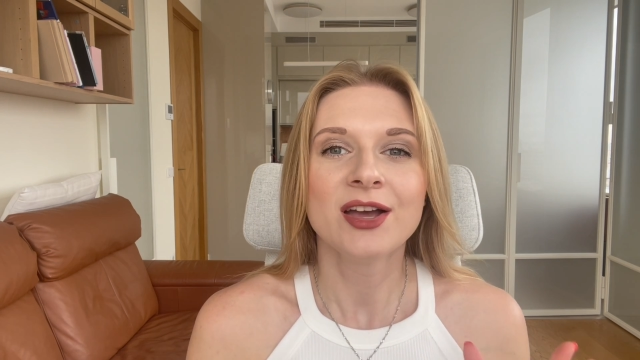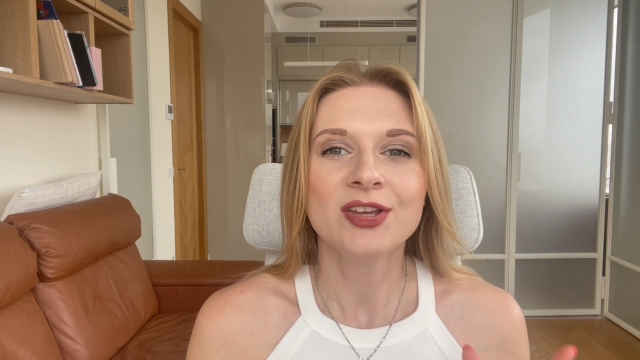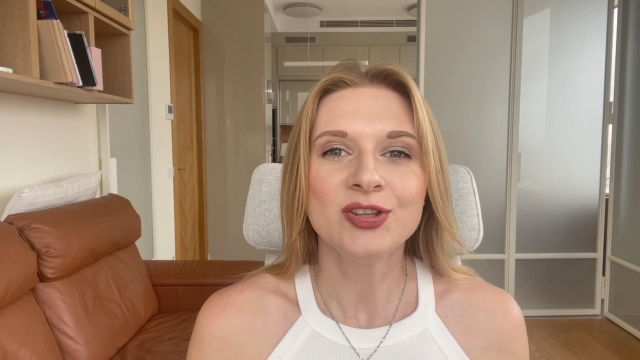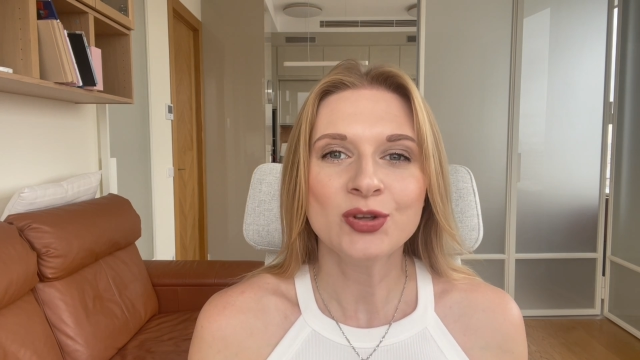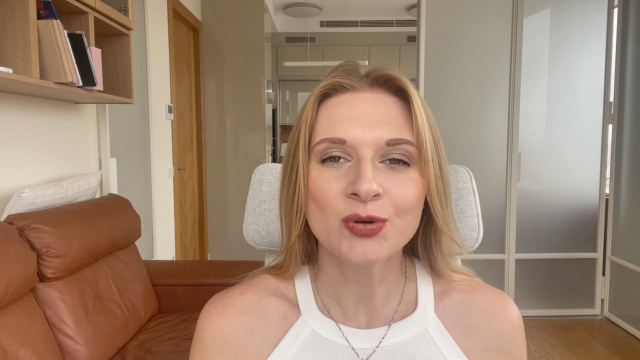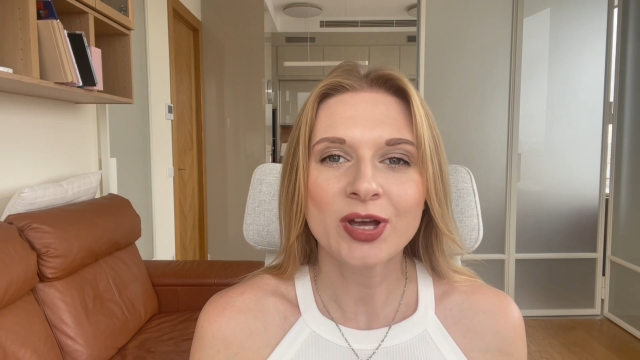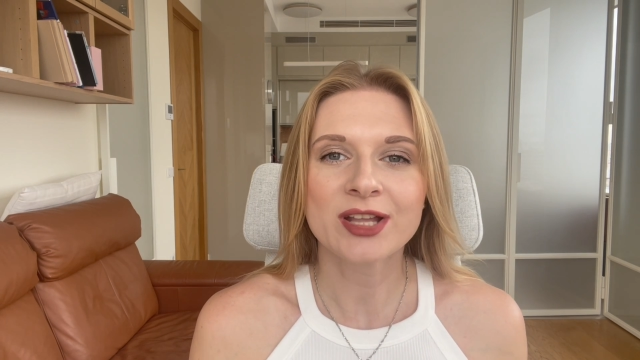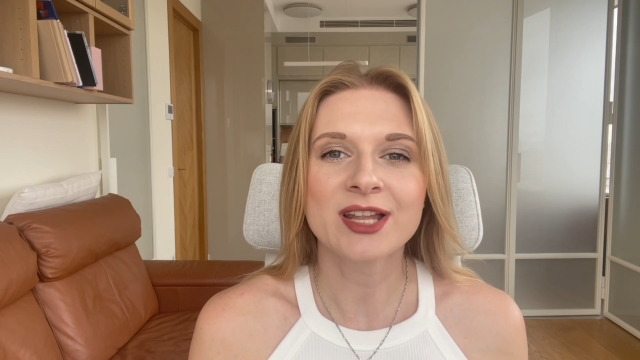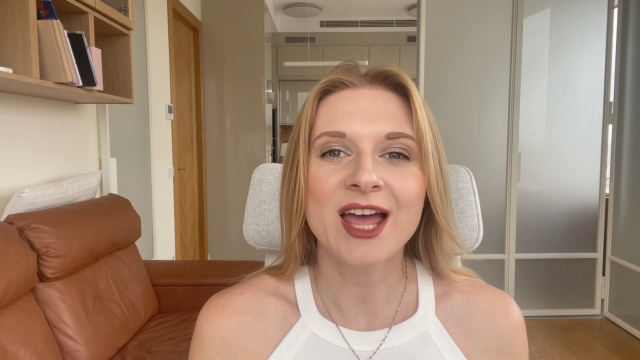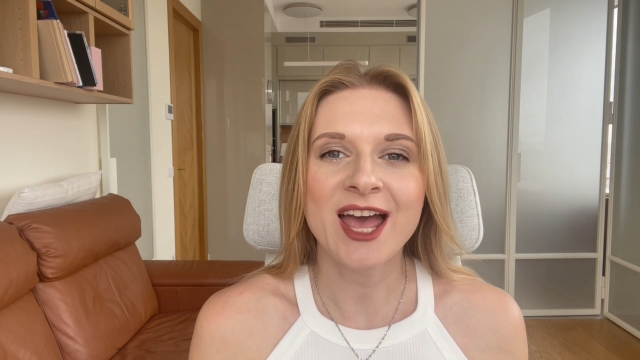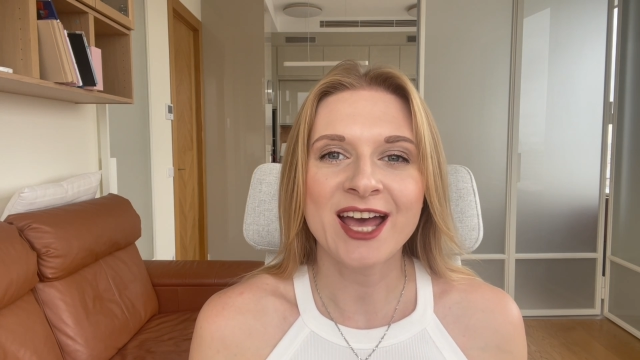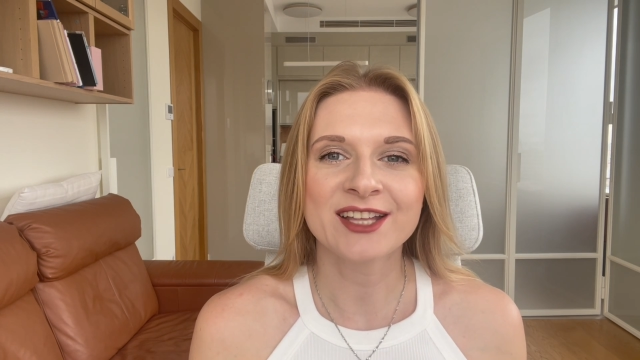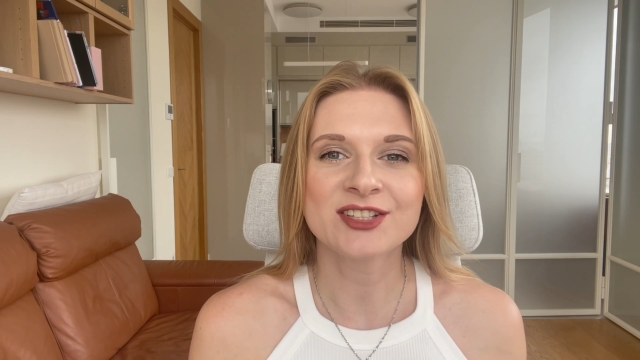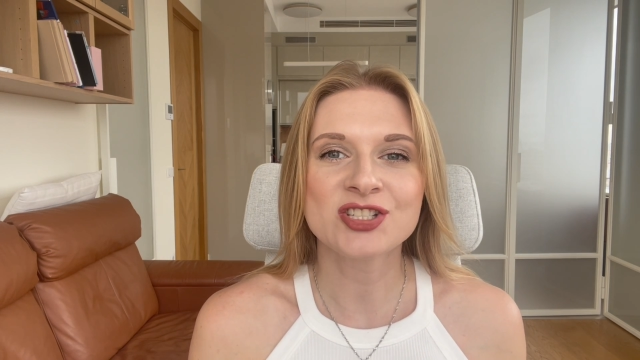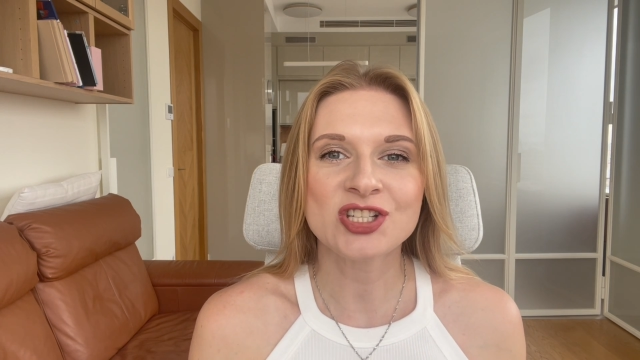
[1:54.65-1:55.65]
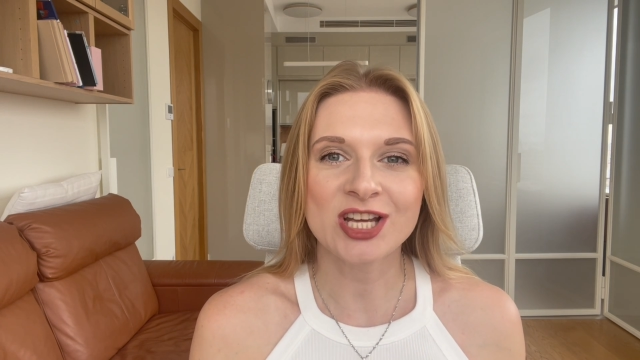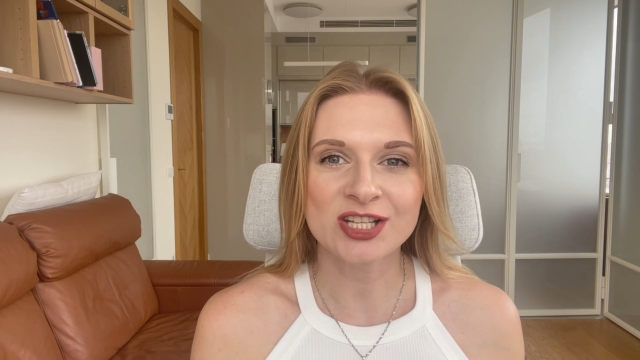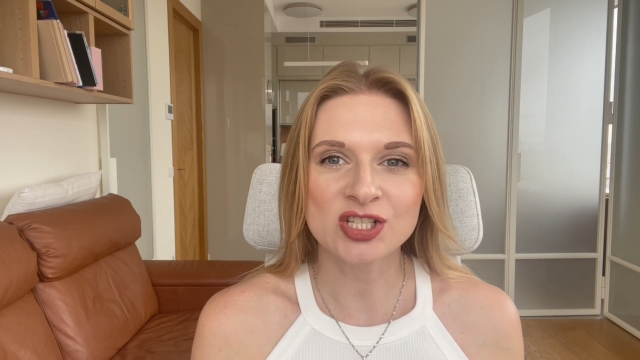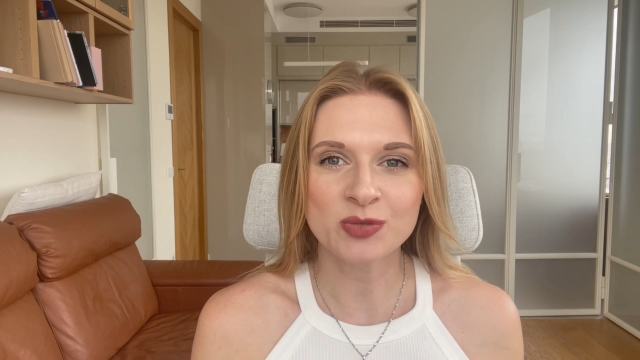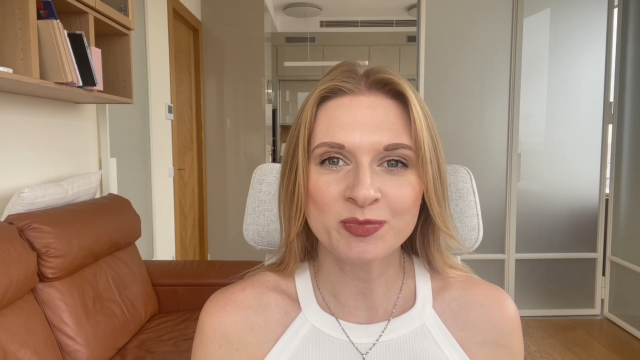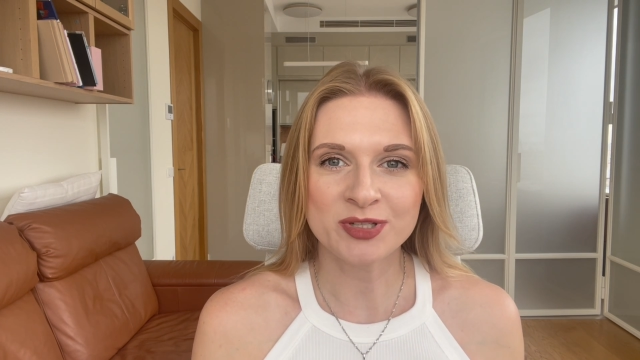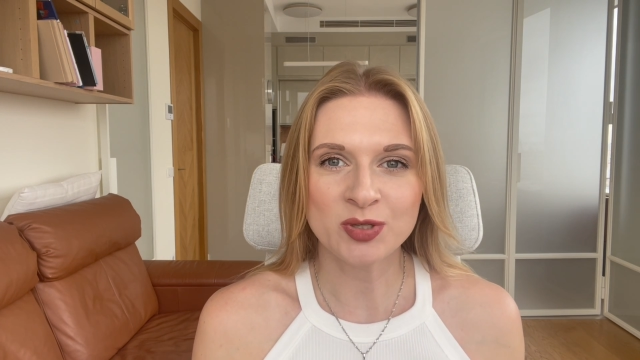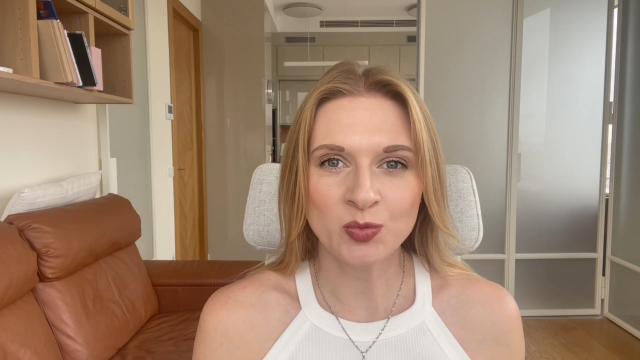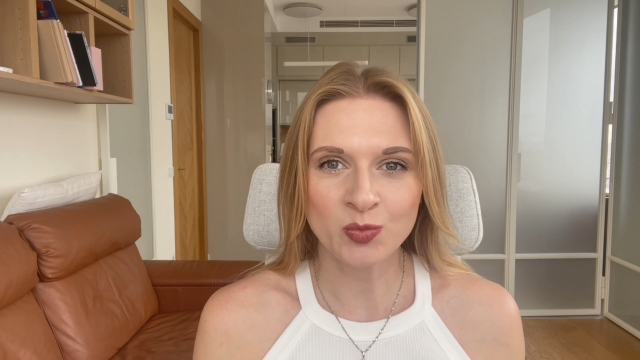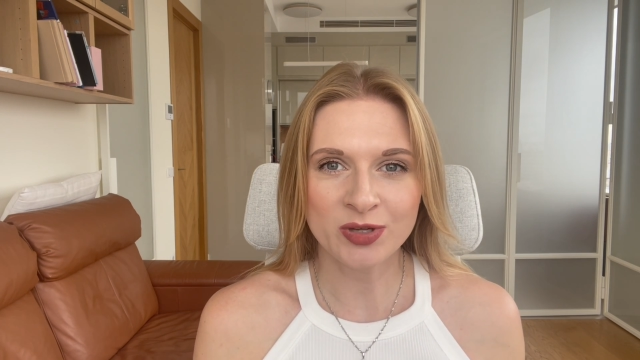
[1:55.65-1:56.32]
You can add ChatGPT